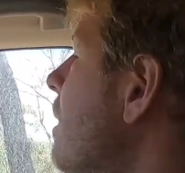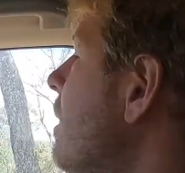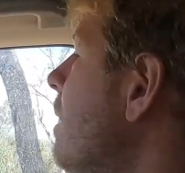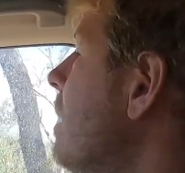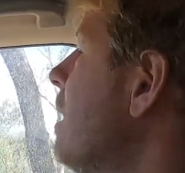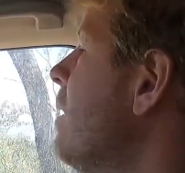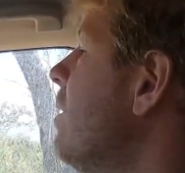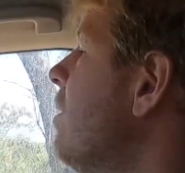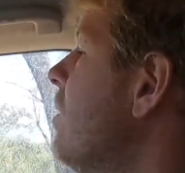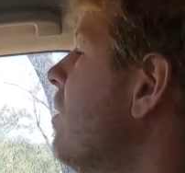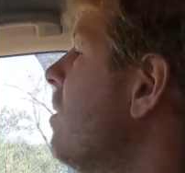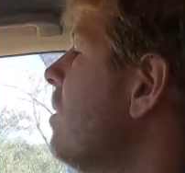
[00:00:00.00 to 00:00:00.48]

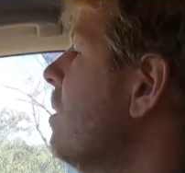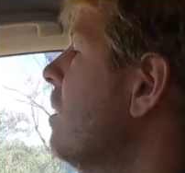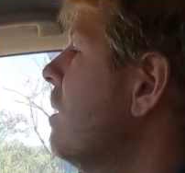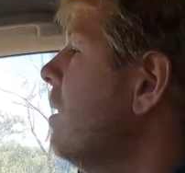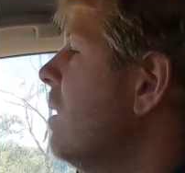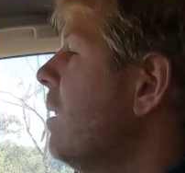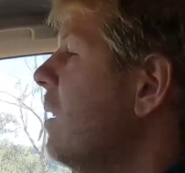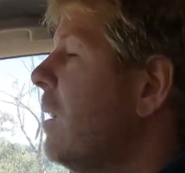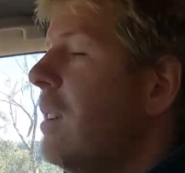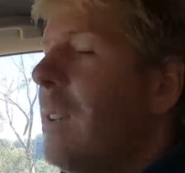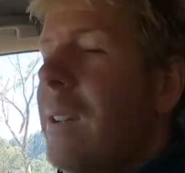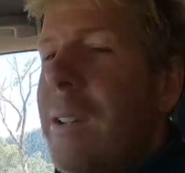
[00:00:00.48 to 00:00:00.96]
This
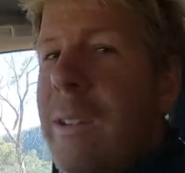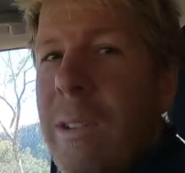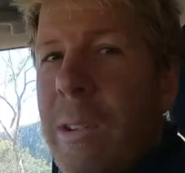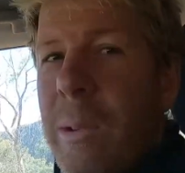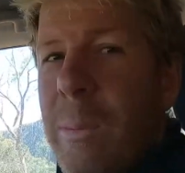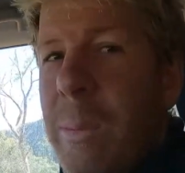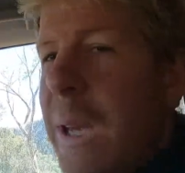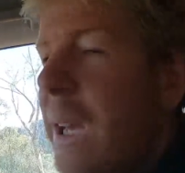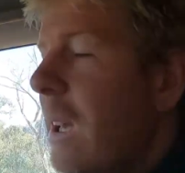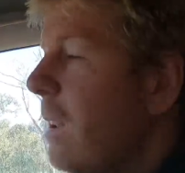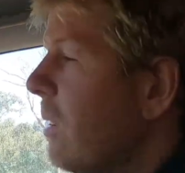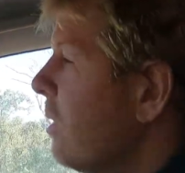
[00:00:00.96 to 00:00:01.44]
is
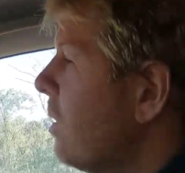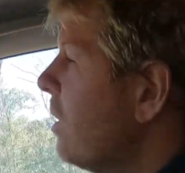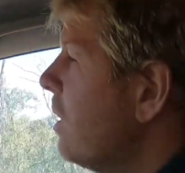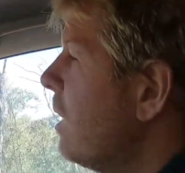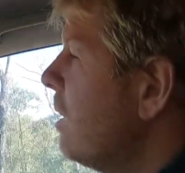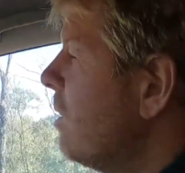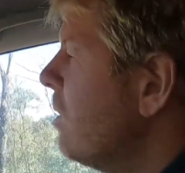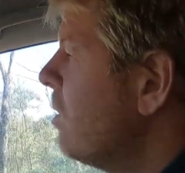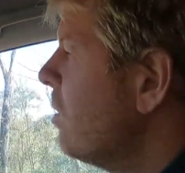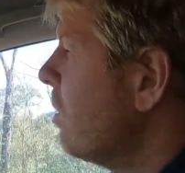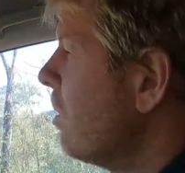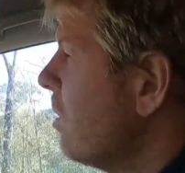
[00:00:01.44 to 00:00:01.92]
about the
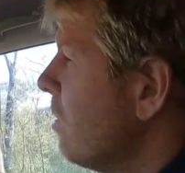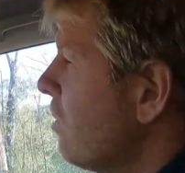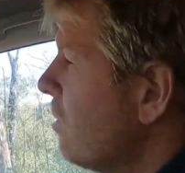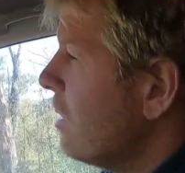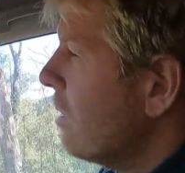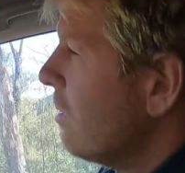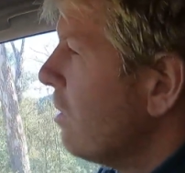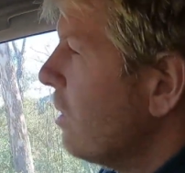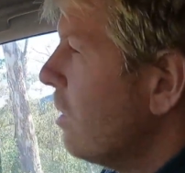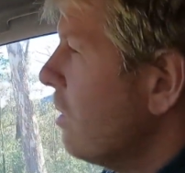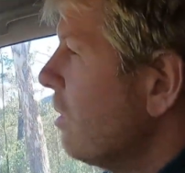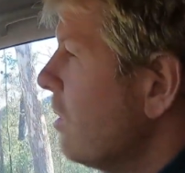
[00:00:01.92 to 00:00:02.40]
right sort of
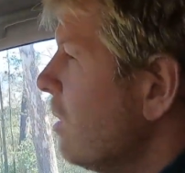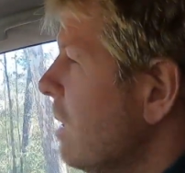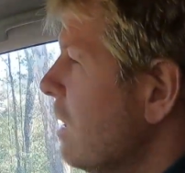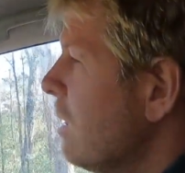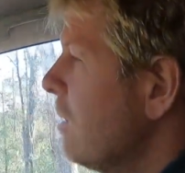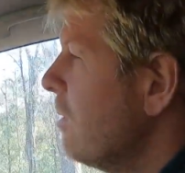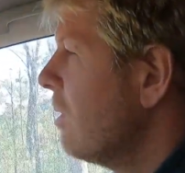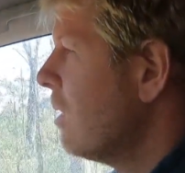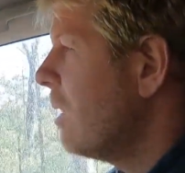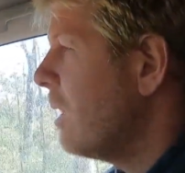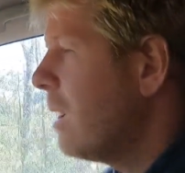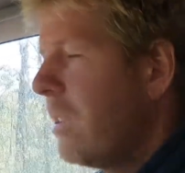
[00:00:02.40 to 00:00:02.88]

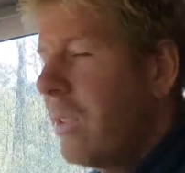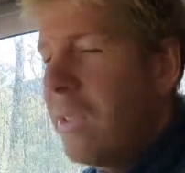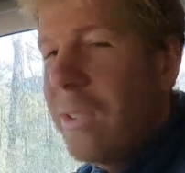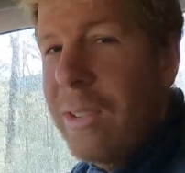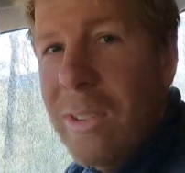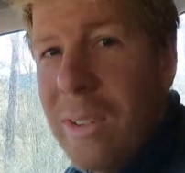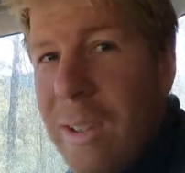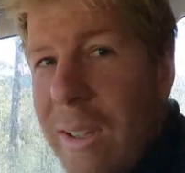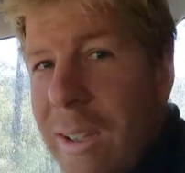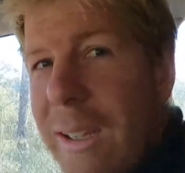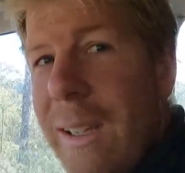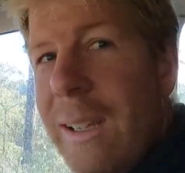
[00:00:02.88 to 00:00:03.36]
difficulty for
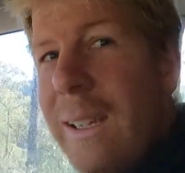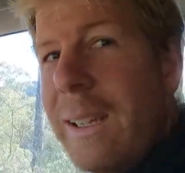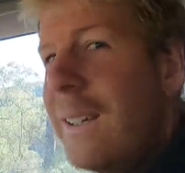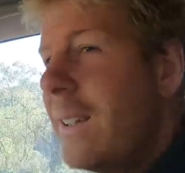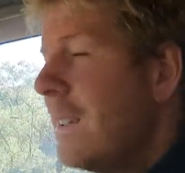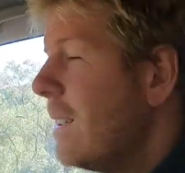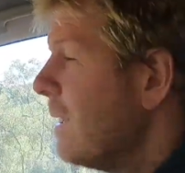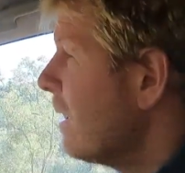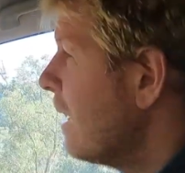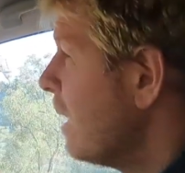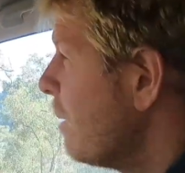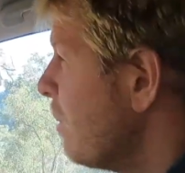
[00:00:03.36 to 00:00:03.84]
us.
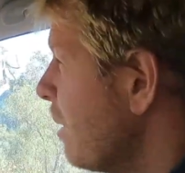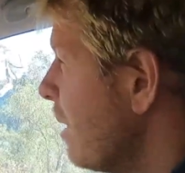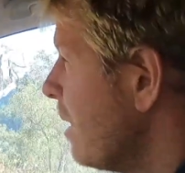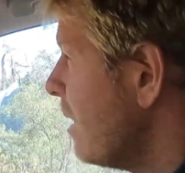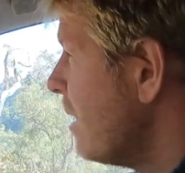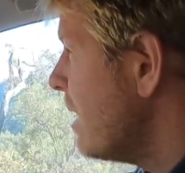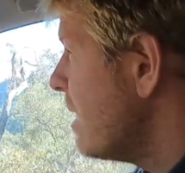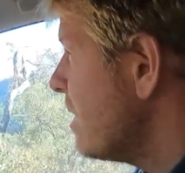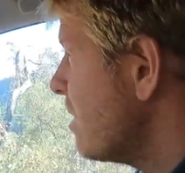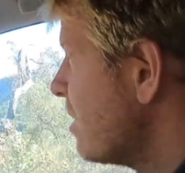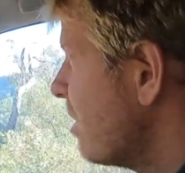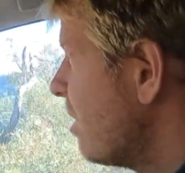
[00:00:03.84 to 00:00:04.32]
A couple of
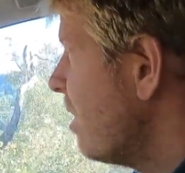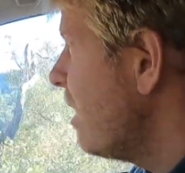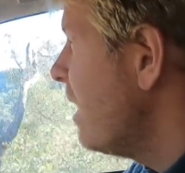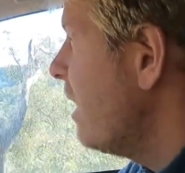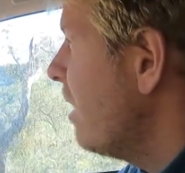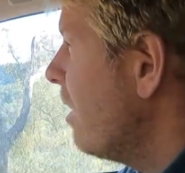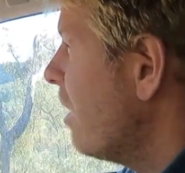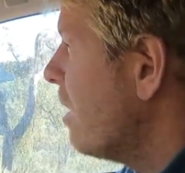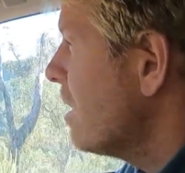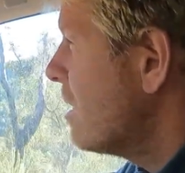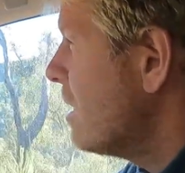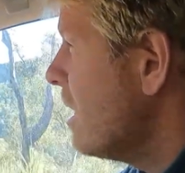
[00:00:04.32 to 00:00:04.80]
nice
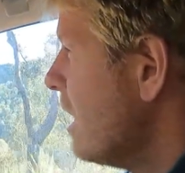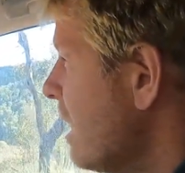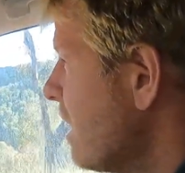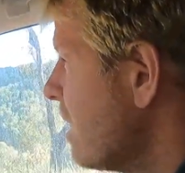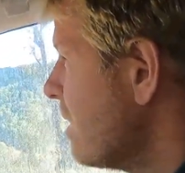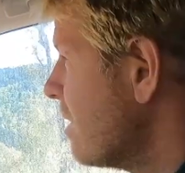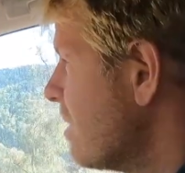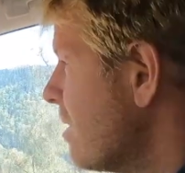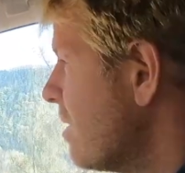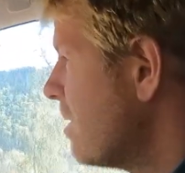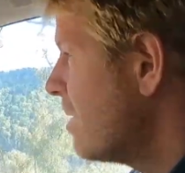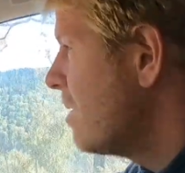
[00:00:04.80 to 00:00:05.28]
creek
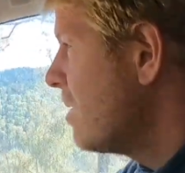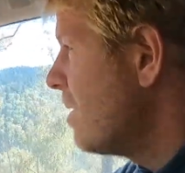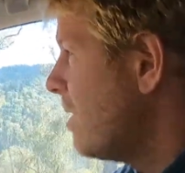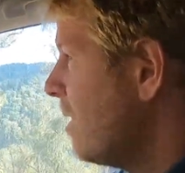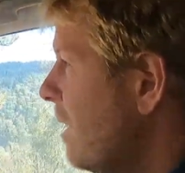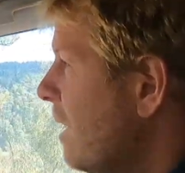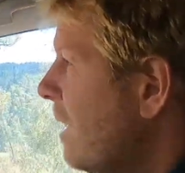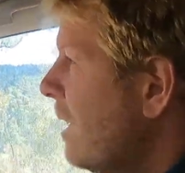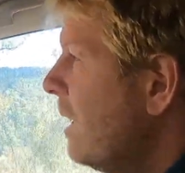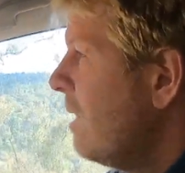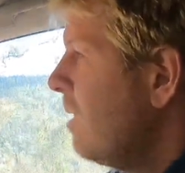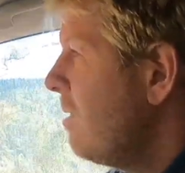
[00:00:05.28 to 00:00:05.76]
crossings,
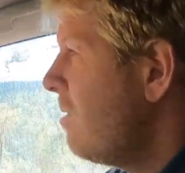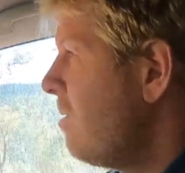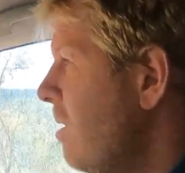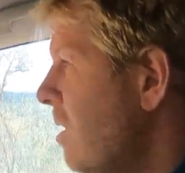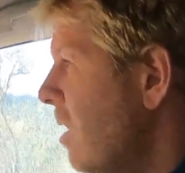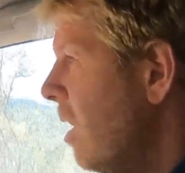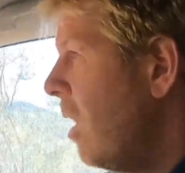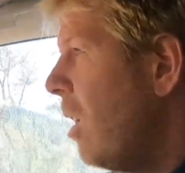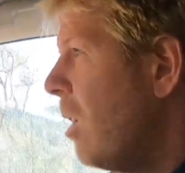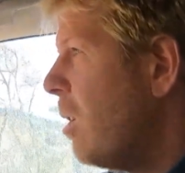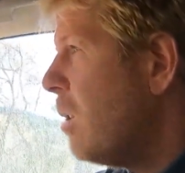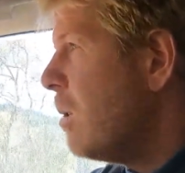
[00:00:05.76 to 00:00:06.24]
a
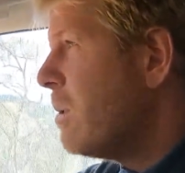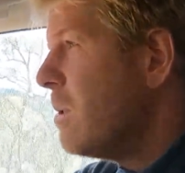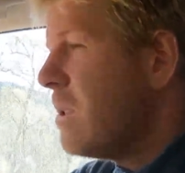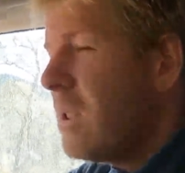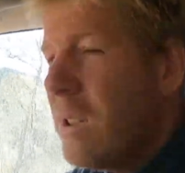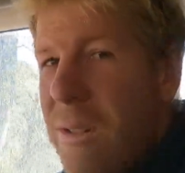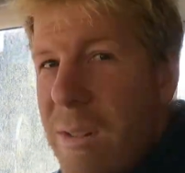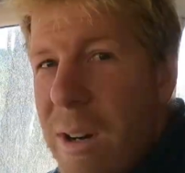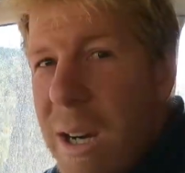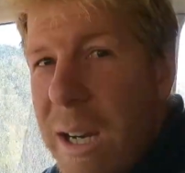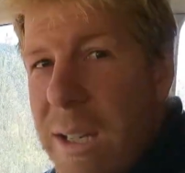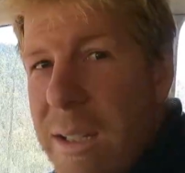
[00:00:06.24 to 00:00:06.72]
few holes
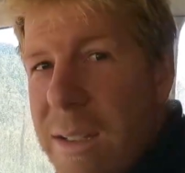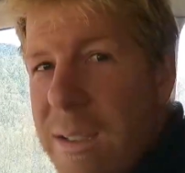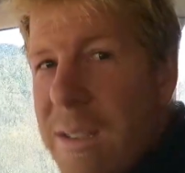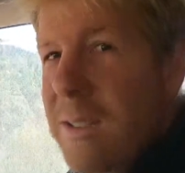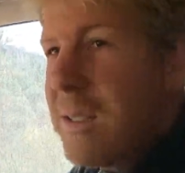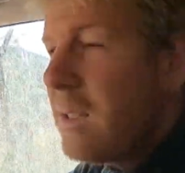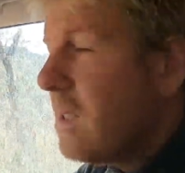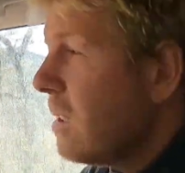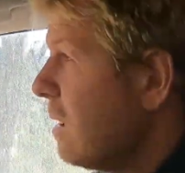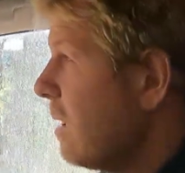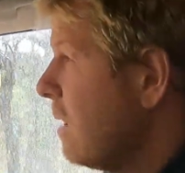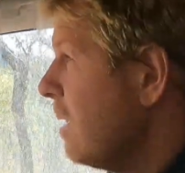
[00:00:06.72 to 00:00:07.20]
and
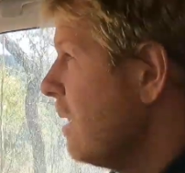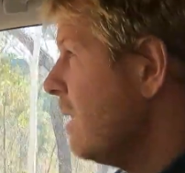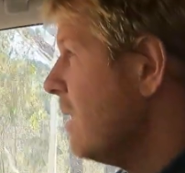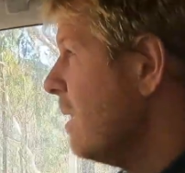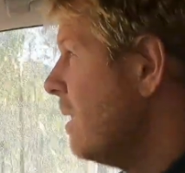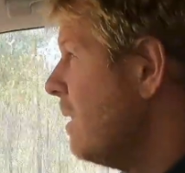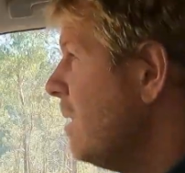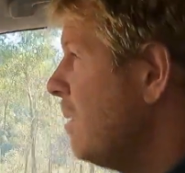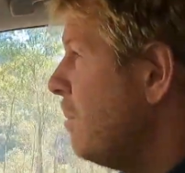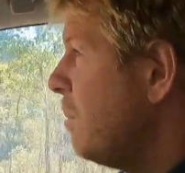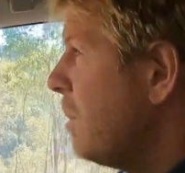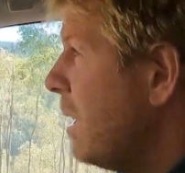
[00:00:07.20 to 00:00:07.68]
ruts,
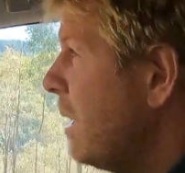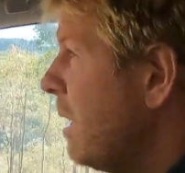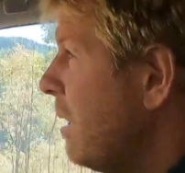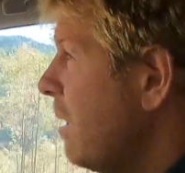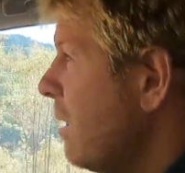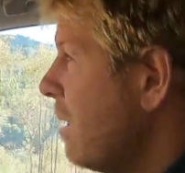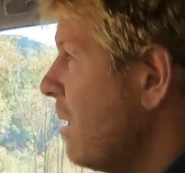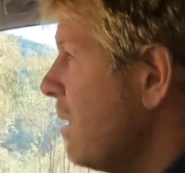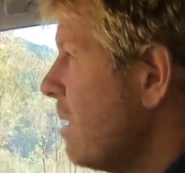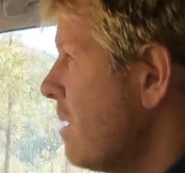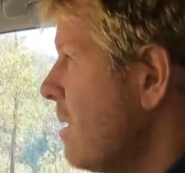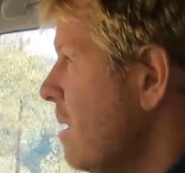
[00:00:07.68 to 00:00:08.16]
but
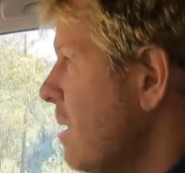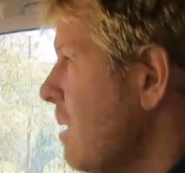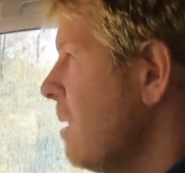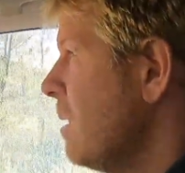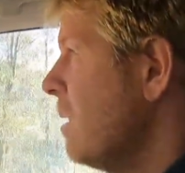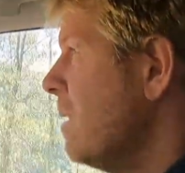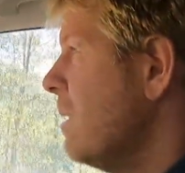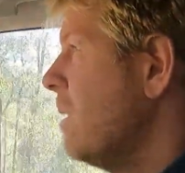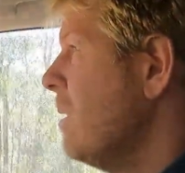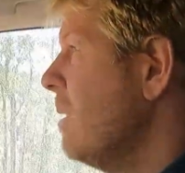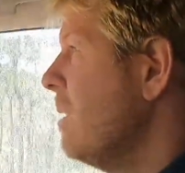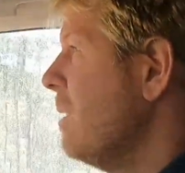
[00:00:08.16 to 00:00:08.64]
not
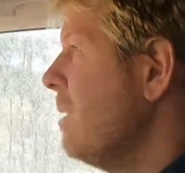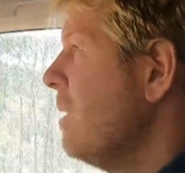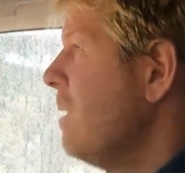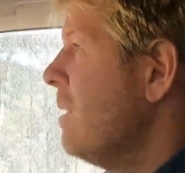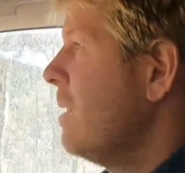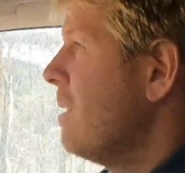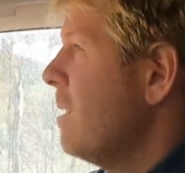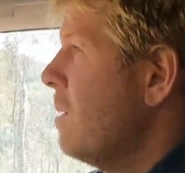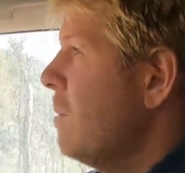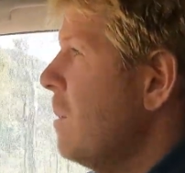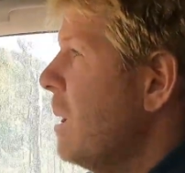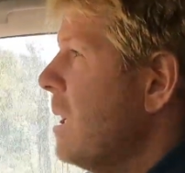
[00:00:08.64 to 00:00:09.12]

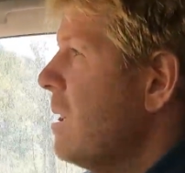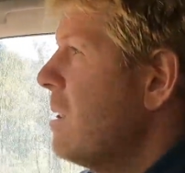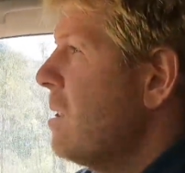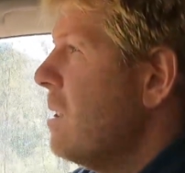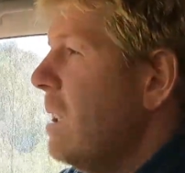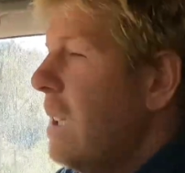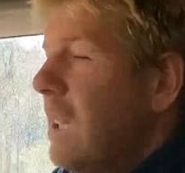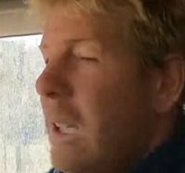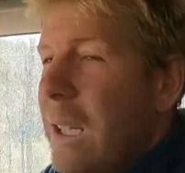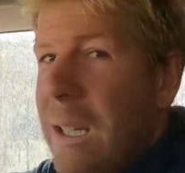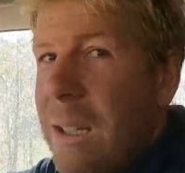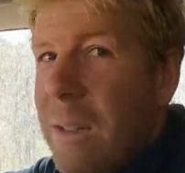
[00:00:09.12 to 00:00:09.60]
so much
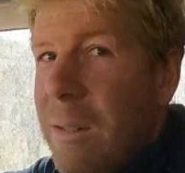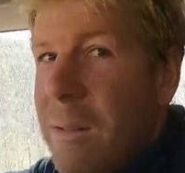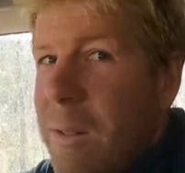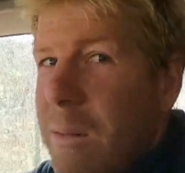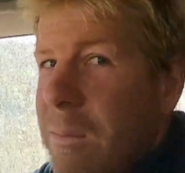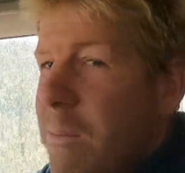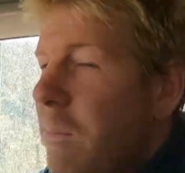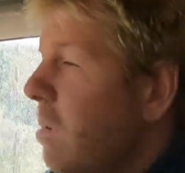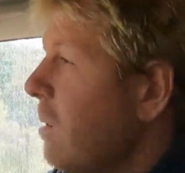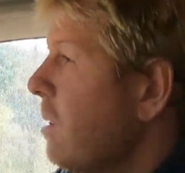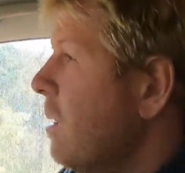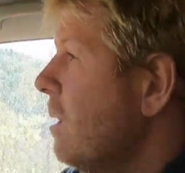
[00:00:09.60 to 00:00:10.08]
that you're going to
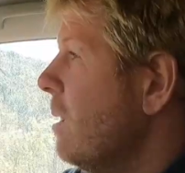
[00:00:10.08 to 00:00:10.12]
rip